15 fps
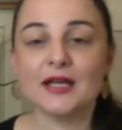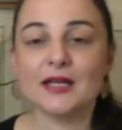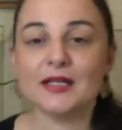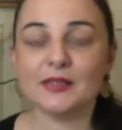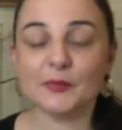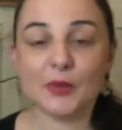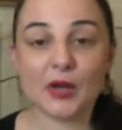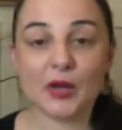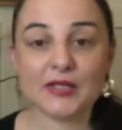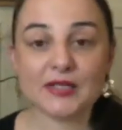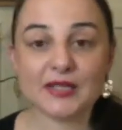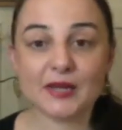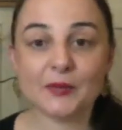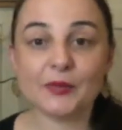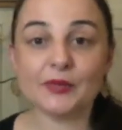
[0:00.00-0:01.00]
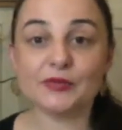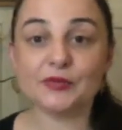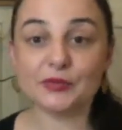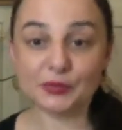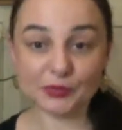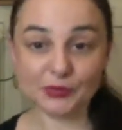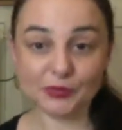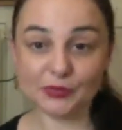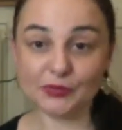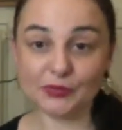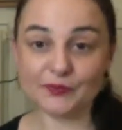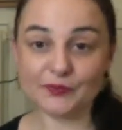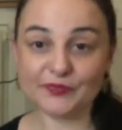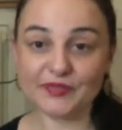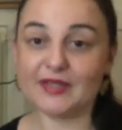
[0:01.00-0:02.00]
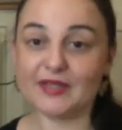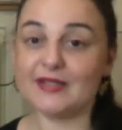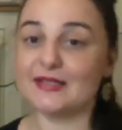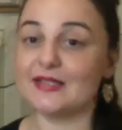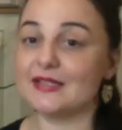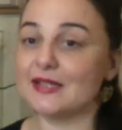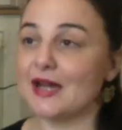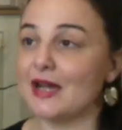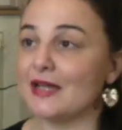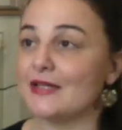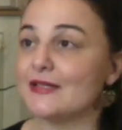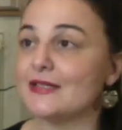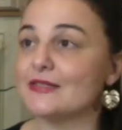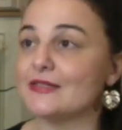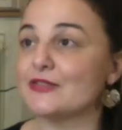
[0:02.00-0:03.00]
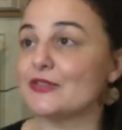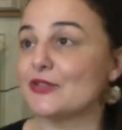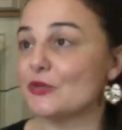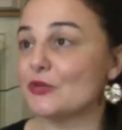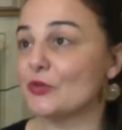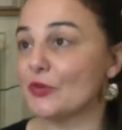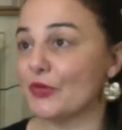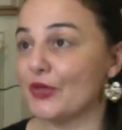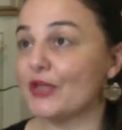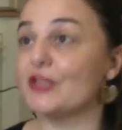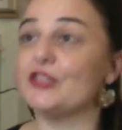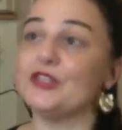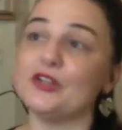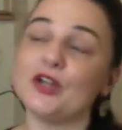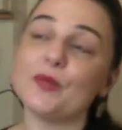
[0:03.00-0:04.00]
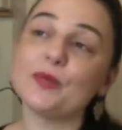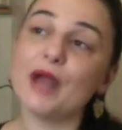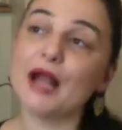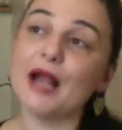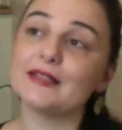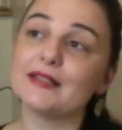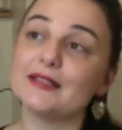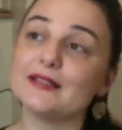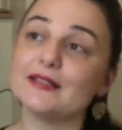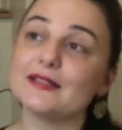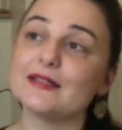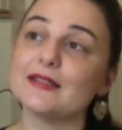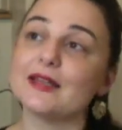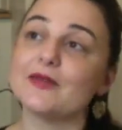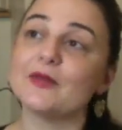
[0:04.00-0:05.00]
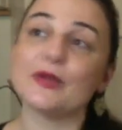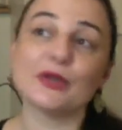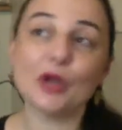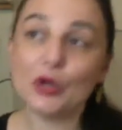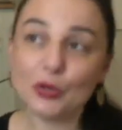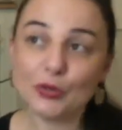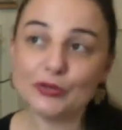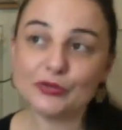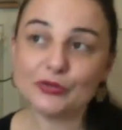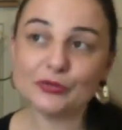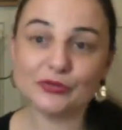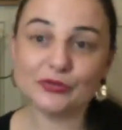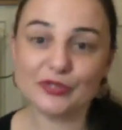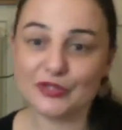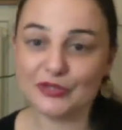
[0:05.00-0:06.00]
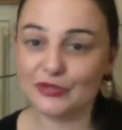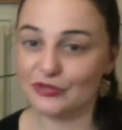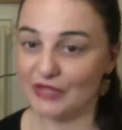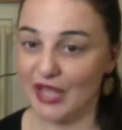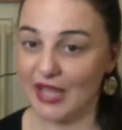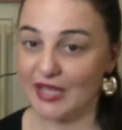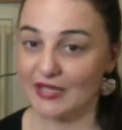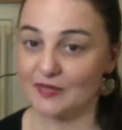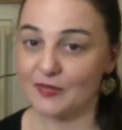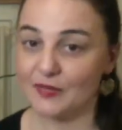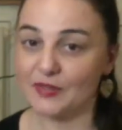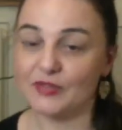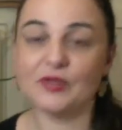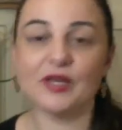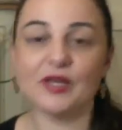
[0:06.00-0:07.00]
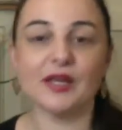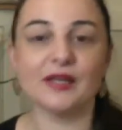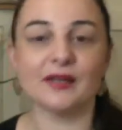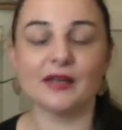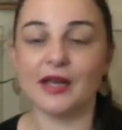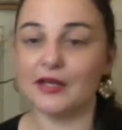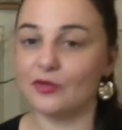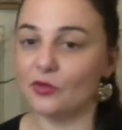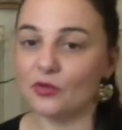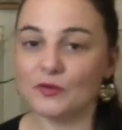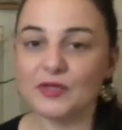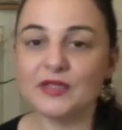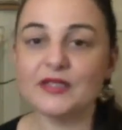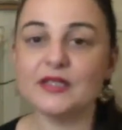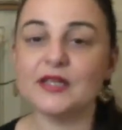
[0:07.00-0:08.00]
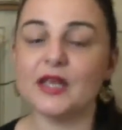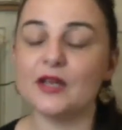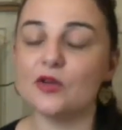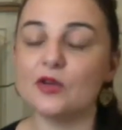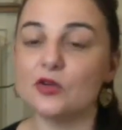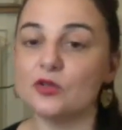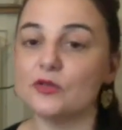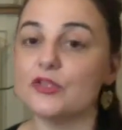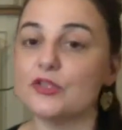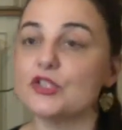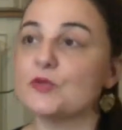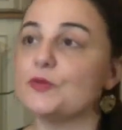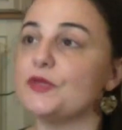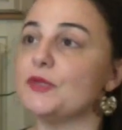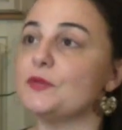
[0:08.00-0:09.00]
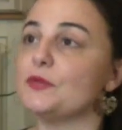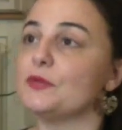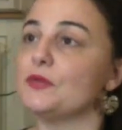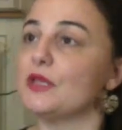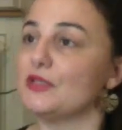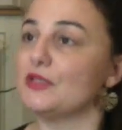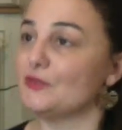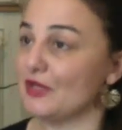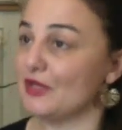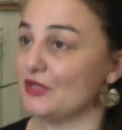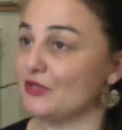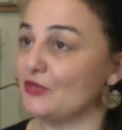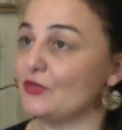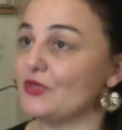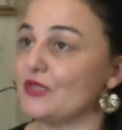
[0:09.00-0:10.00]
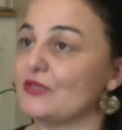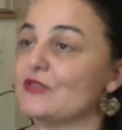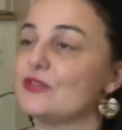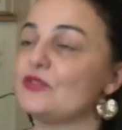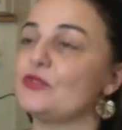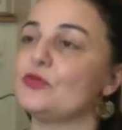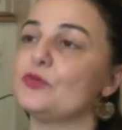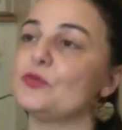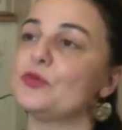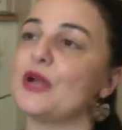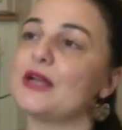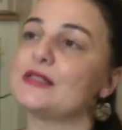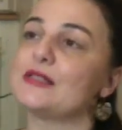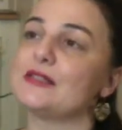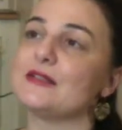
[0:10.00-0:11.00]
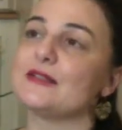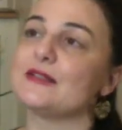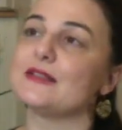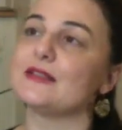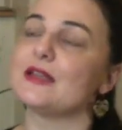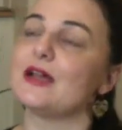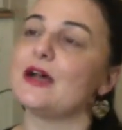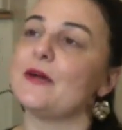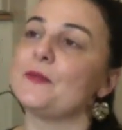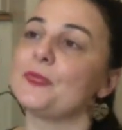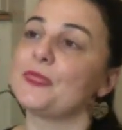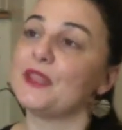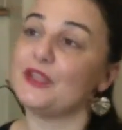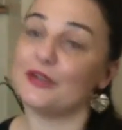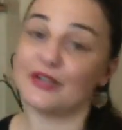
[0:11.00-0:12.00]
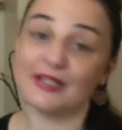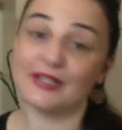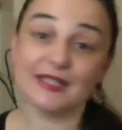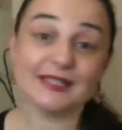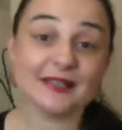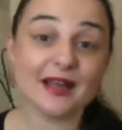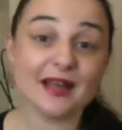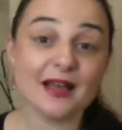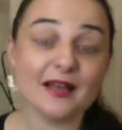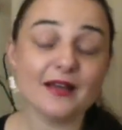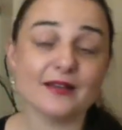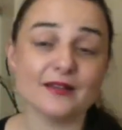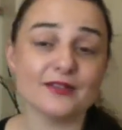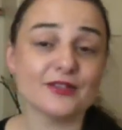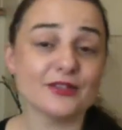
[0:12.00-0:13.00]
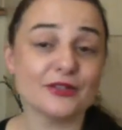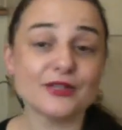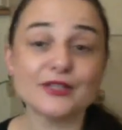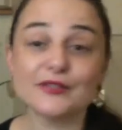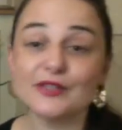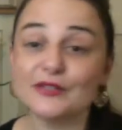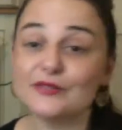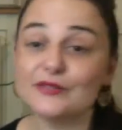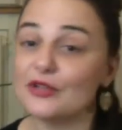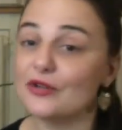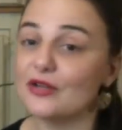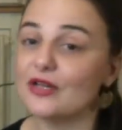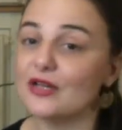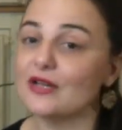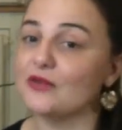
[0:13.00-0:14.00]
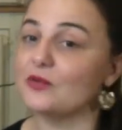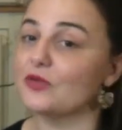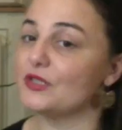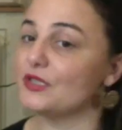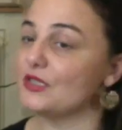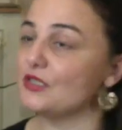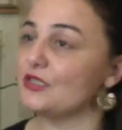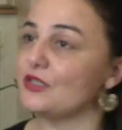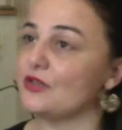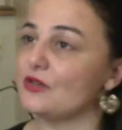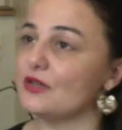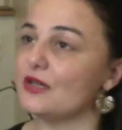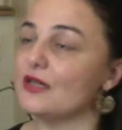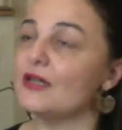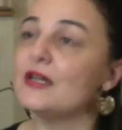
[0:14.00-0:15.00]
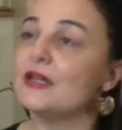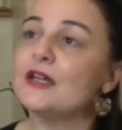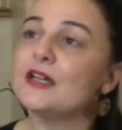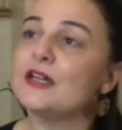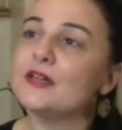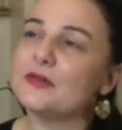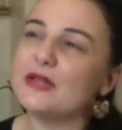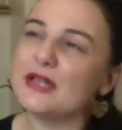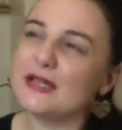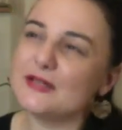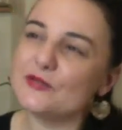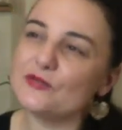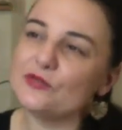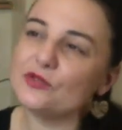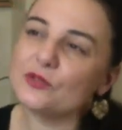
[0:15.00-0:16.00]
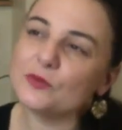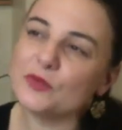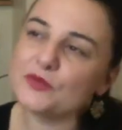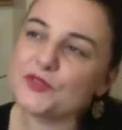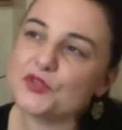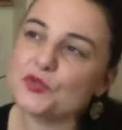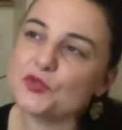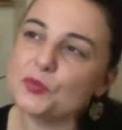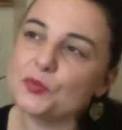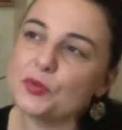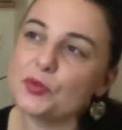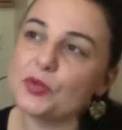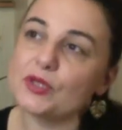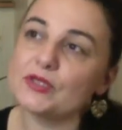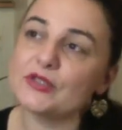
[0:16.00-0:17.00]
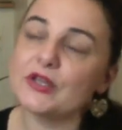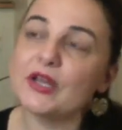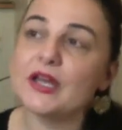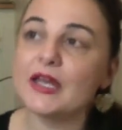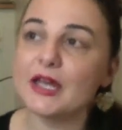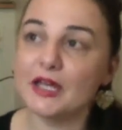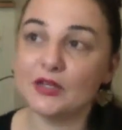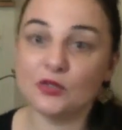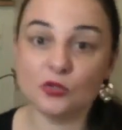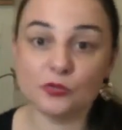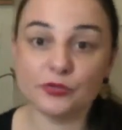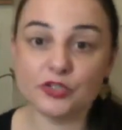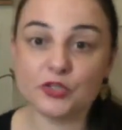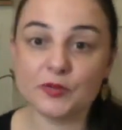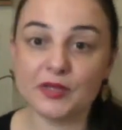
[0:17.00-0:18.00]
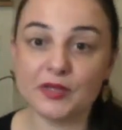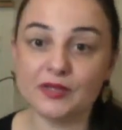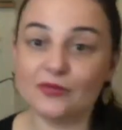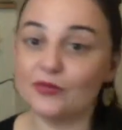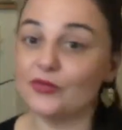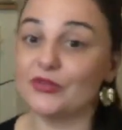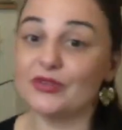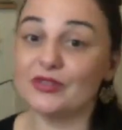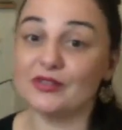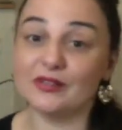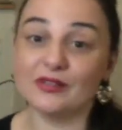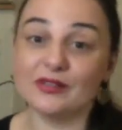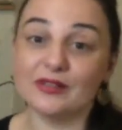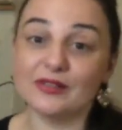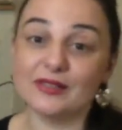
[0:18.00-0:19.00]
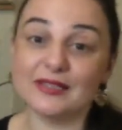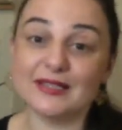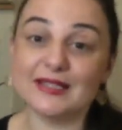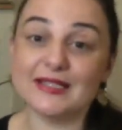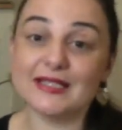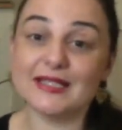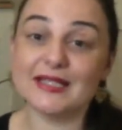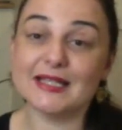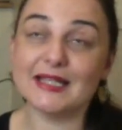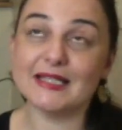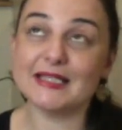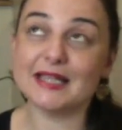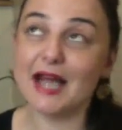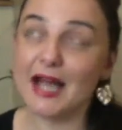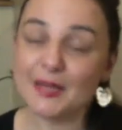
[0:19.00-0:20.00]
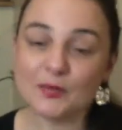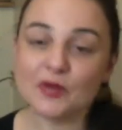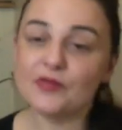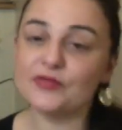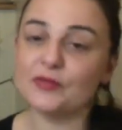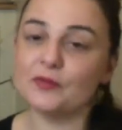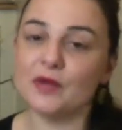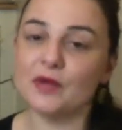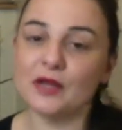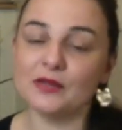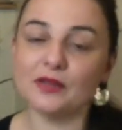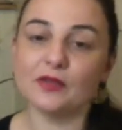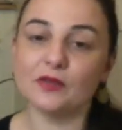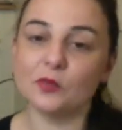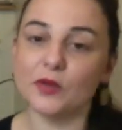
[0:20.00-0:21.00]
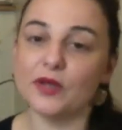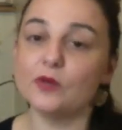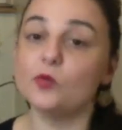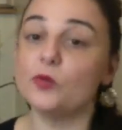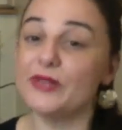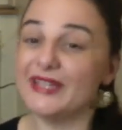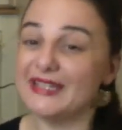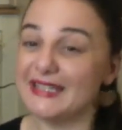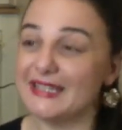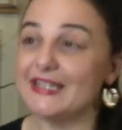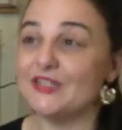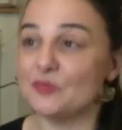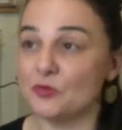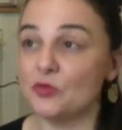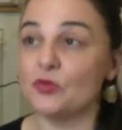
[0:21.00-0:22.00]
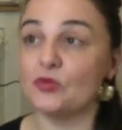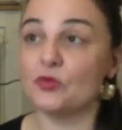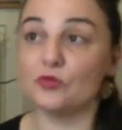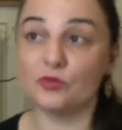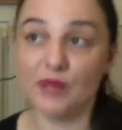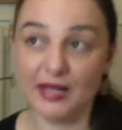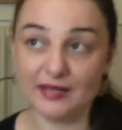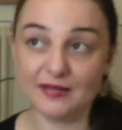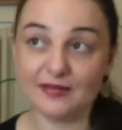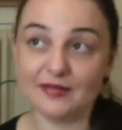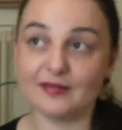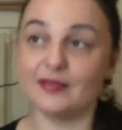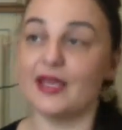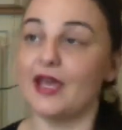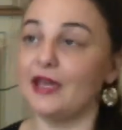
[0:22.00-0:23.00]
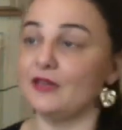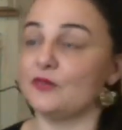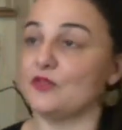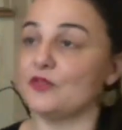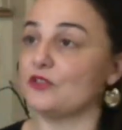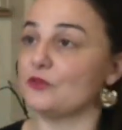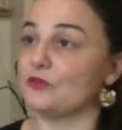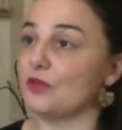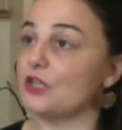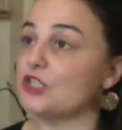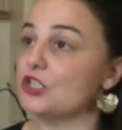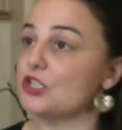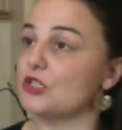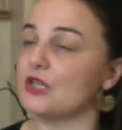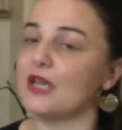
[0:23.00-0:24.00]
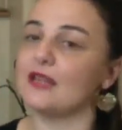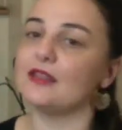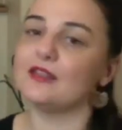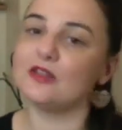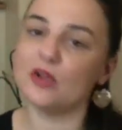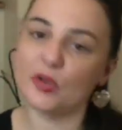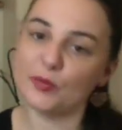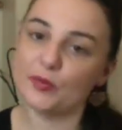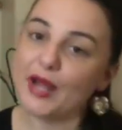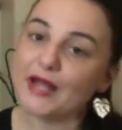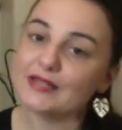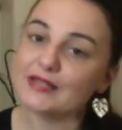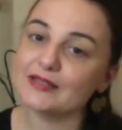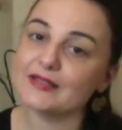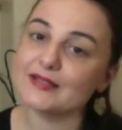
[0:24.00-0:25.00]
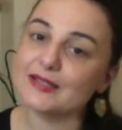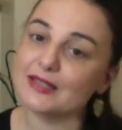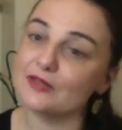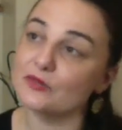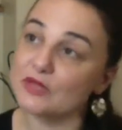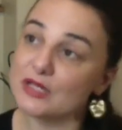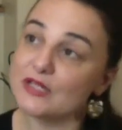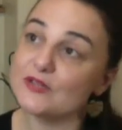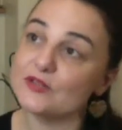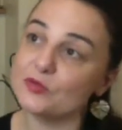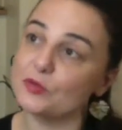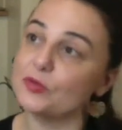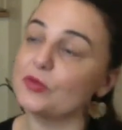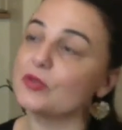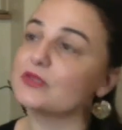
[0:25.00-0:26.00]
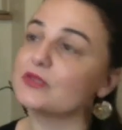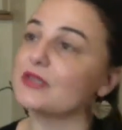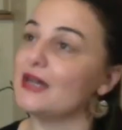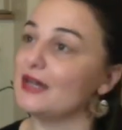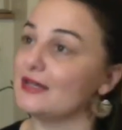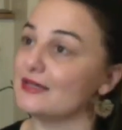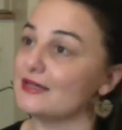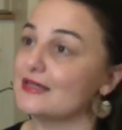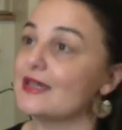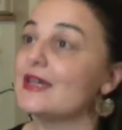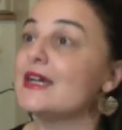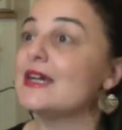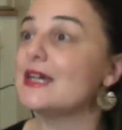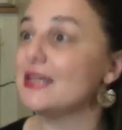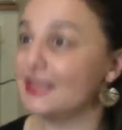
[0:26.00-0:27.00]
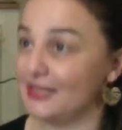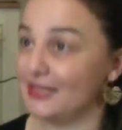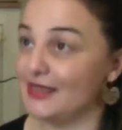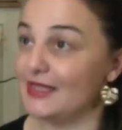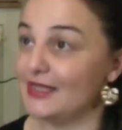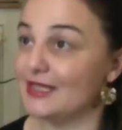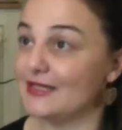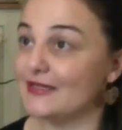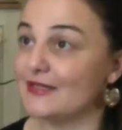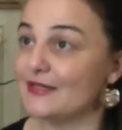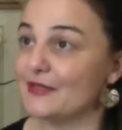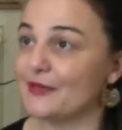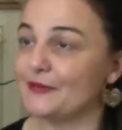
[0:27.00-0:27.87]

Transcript: The point number two is a nice and soothing yoga practice that we're not going to do this today, but you can. I normally encourage people and my students to practice um, yoga nidra, restorative yoga, or yin yoga, really as a form of support and nourishment for the this time of the month where we need more rest and restoration, and the yoga practice can really support us in this